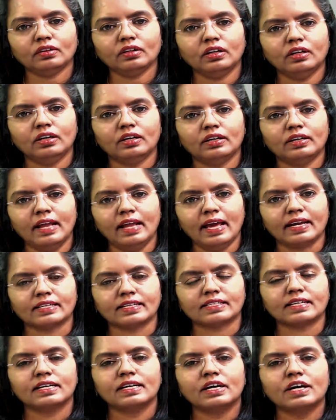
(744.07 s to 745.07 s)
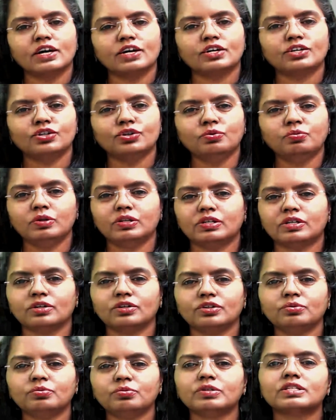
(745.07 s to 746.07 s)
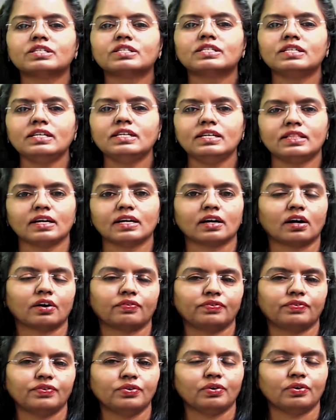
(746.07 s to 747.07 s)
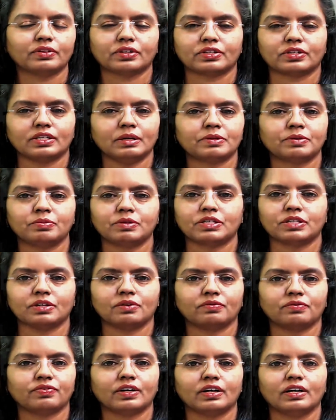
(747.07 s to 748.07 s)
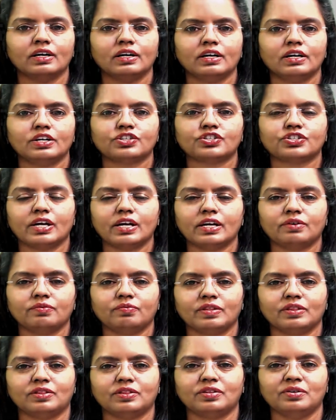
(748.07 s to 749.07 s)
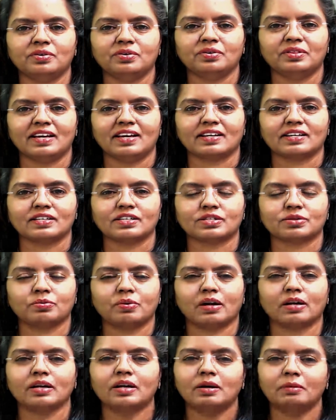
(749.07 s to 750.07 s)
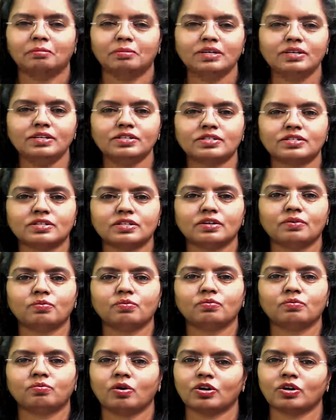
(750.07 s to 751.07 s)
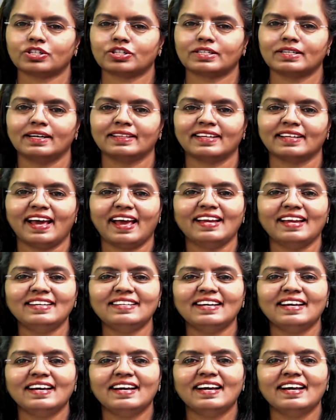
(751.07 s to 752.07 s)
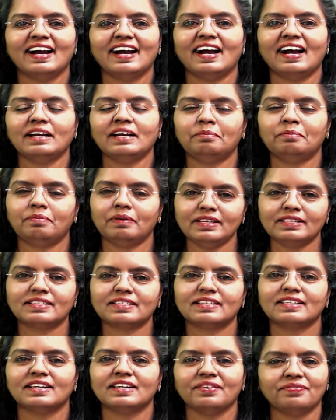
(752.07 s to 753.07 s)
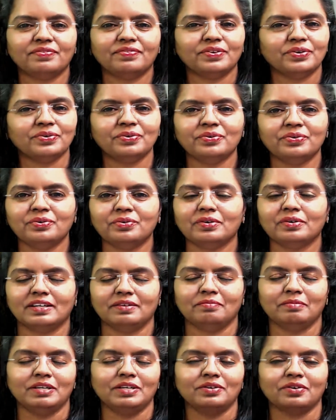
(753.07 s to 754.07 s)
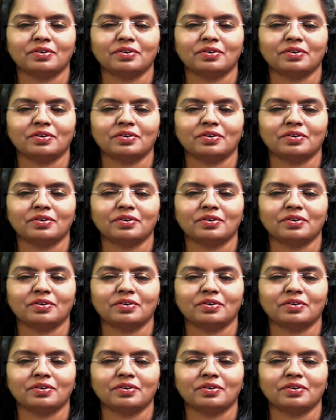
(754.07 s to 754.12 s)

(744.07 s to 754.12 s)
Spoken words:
next, you would see there are a few other tips which I've shared with you there as well. Please watch till the end, and please give me your